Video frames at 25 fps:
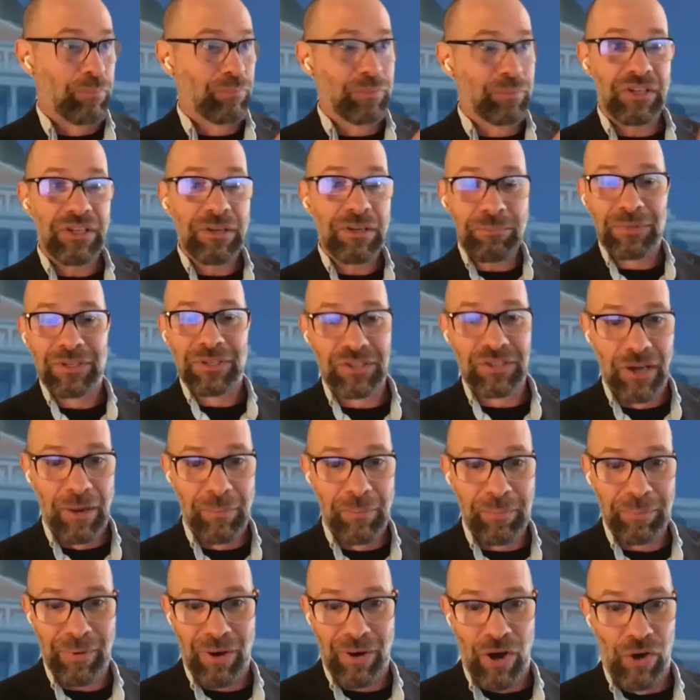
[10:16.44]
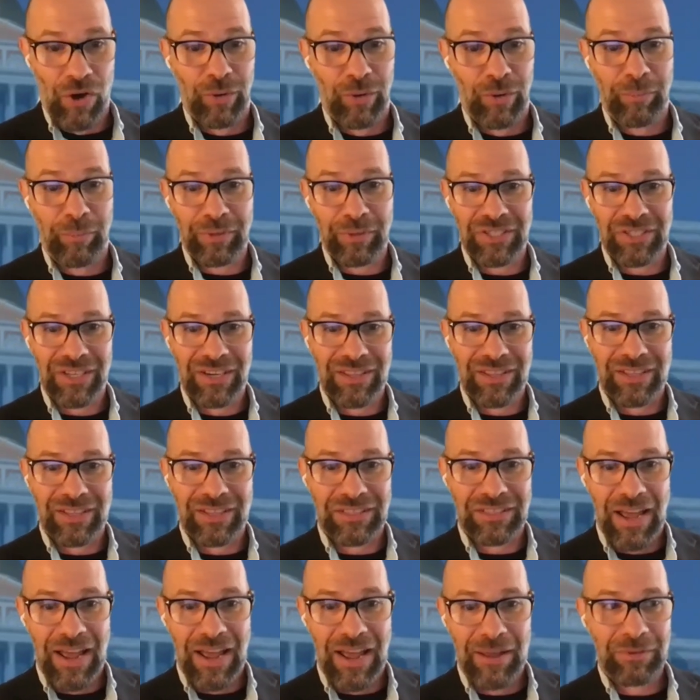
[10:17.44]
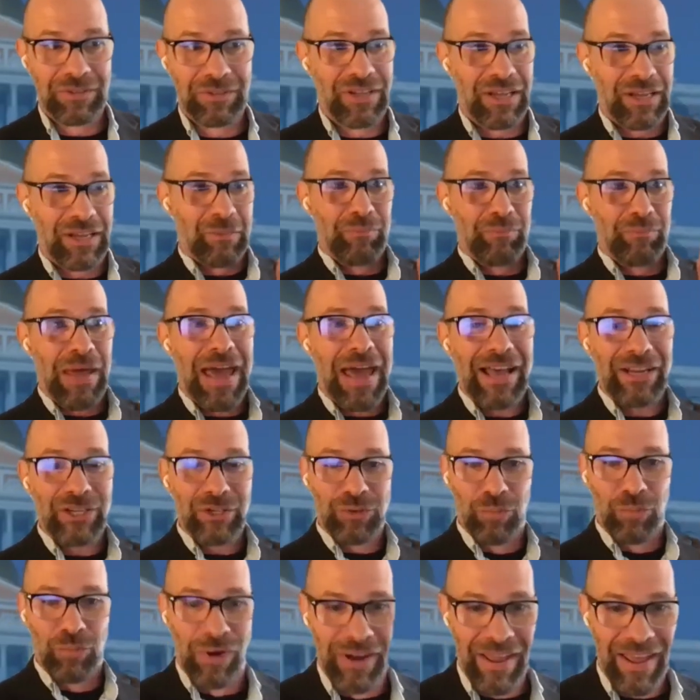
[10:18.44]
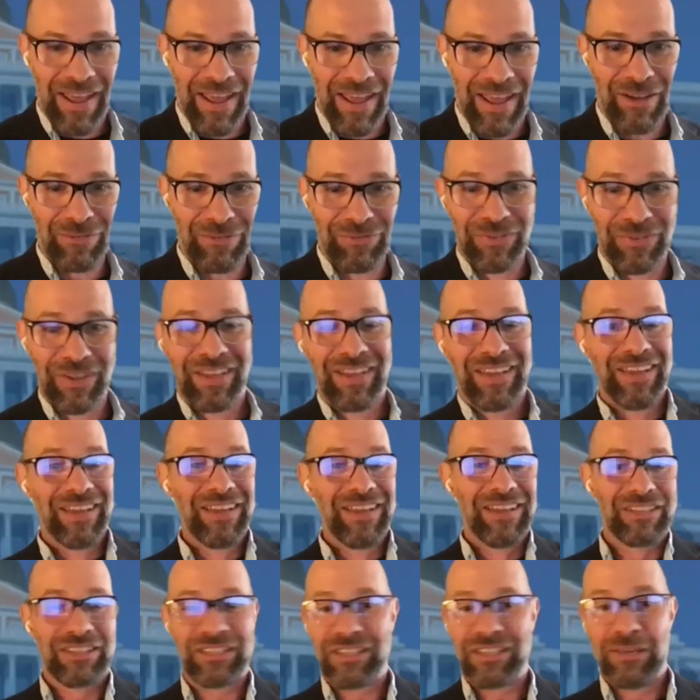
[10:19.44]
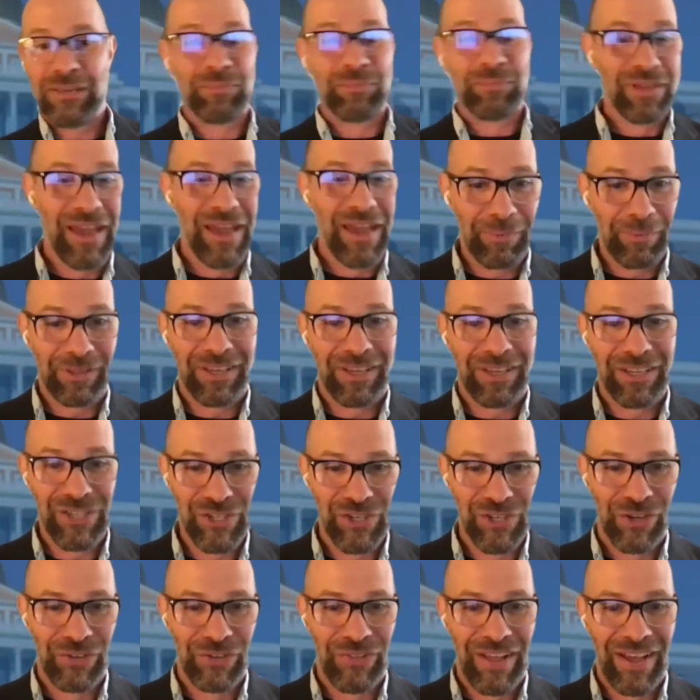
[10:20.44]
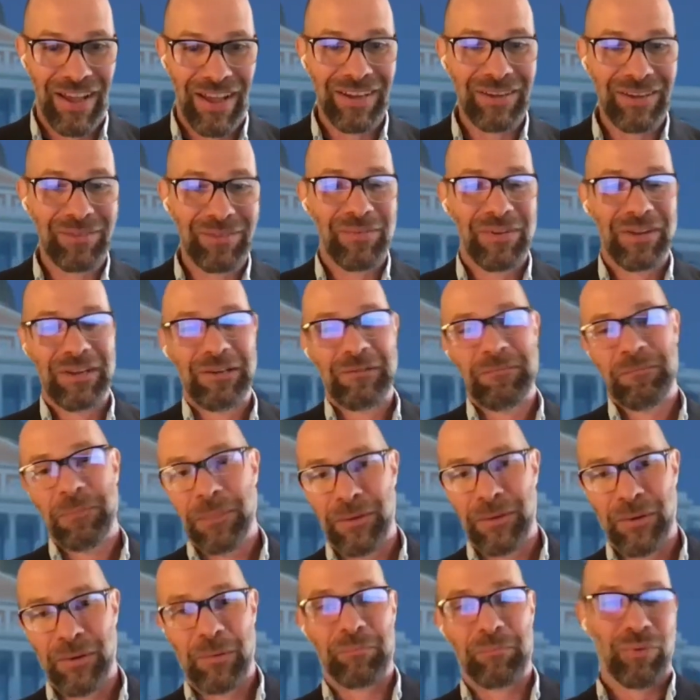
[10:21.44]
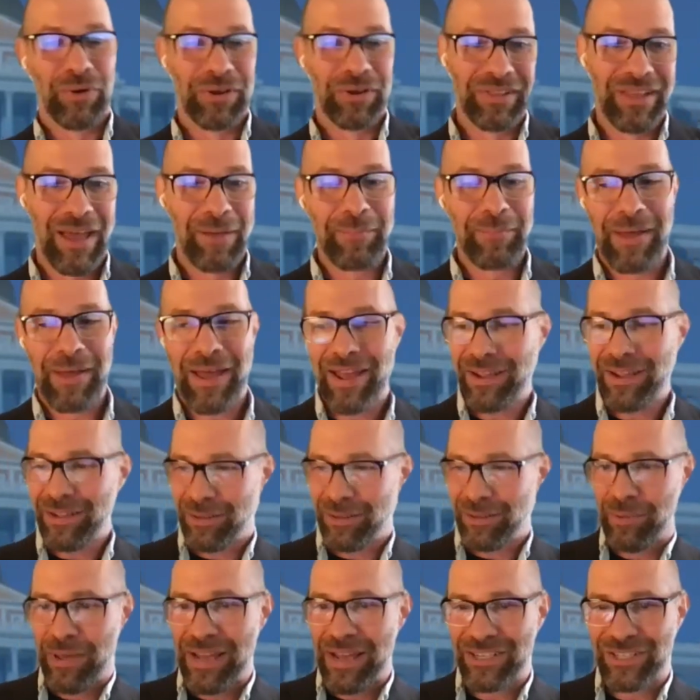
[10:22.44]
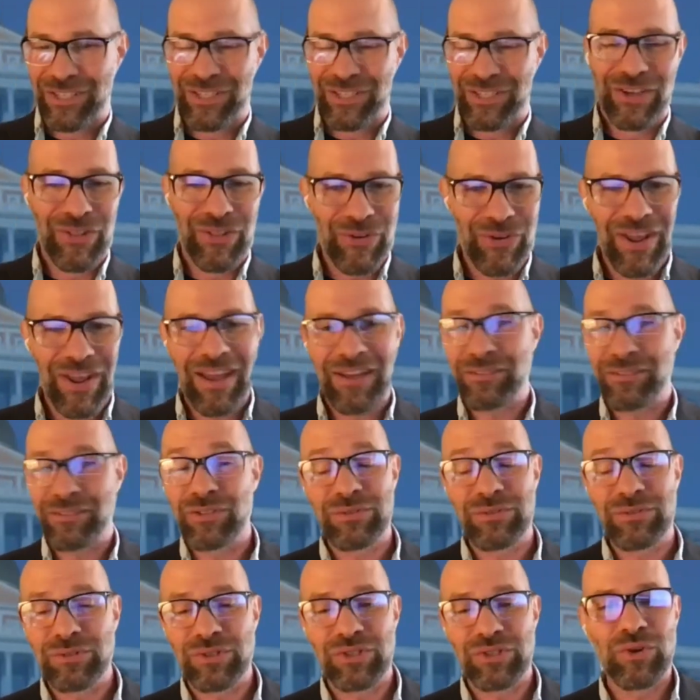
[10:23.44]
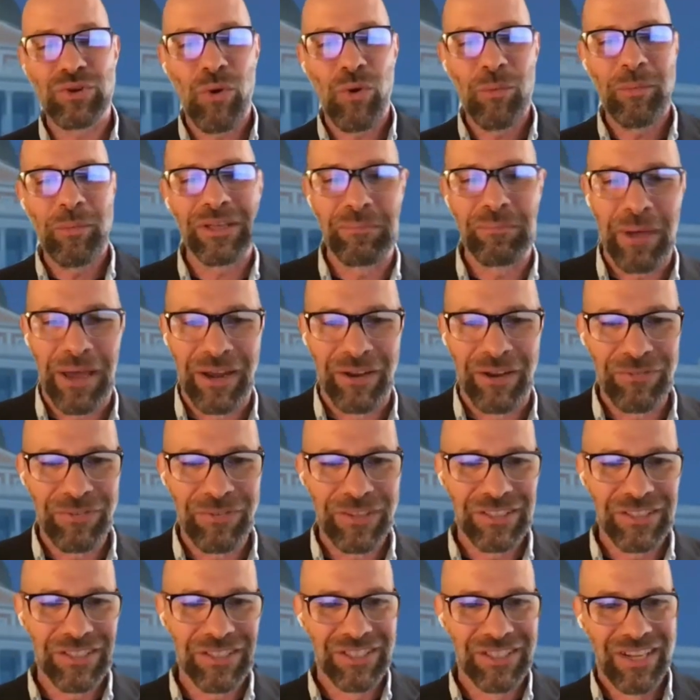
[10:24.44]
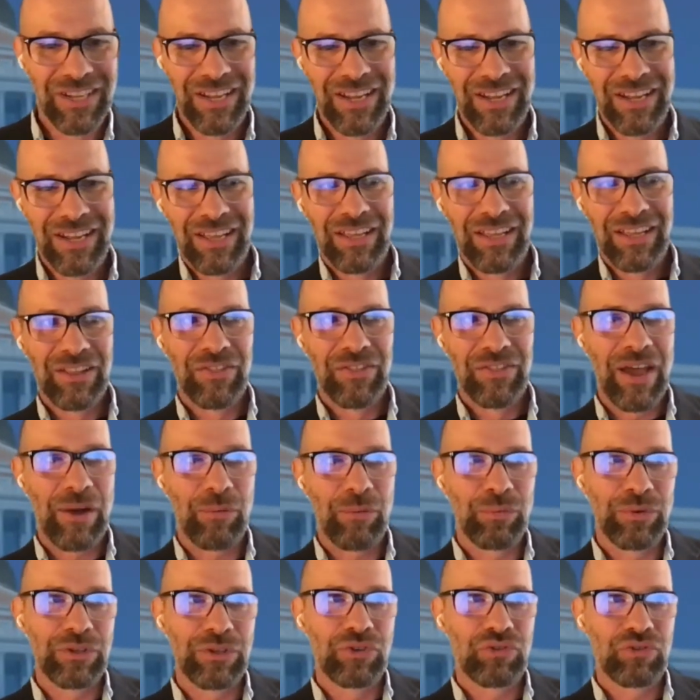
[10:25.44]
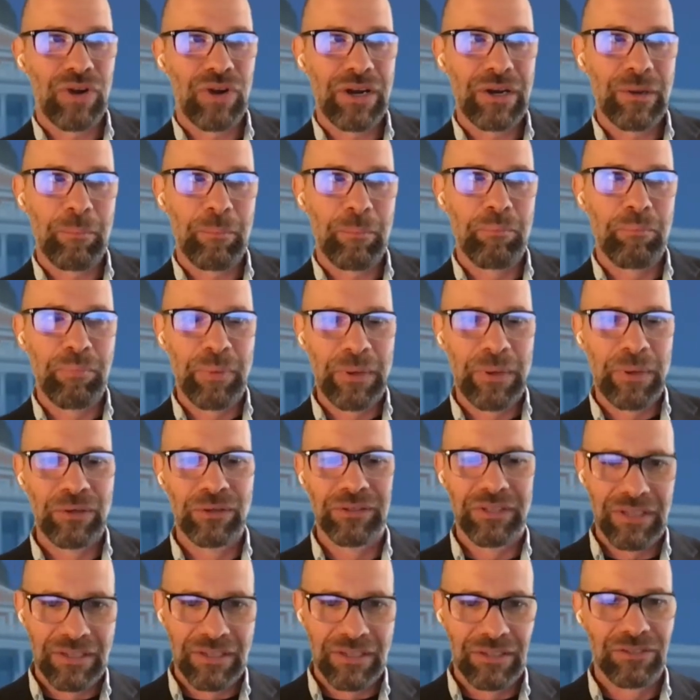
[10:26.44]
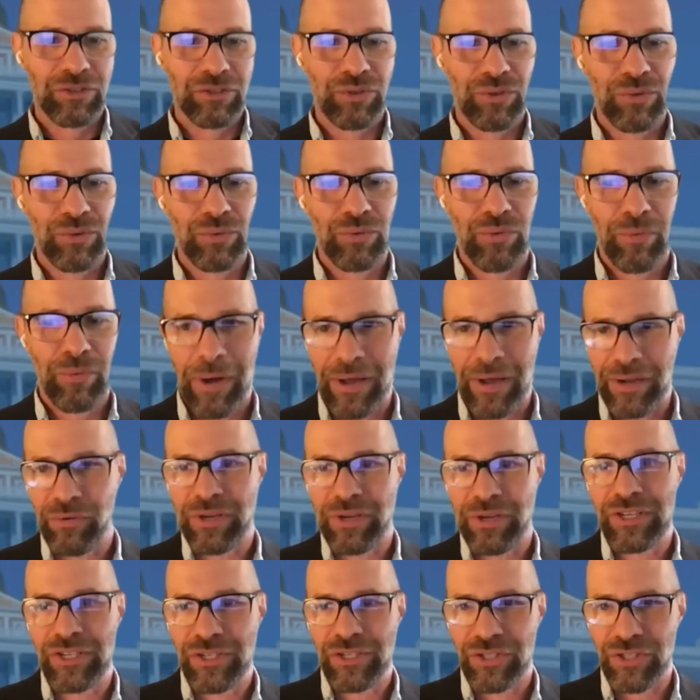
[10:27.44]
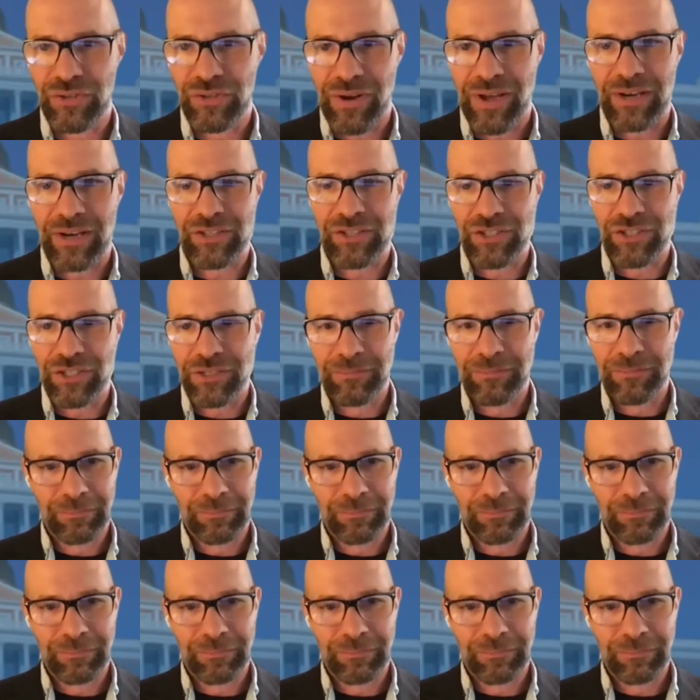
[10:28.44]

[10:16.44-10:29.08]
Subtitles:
keep this up 100% of the time because I can patch one half, keep the application online, bring that back and patch the other half. So there's so many benefits that we try to build into the migration strategy.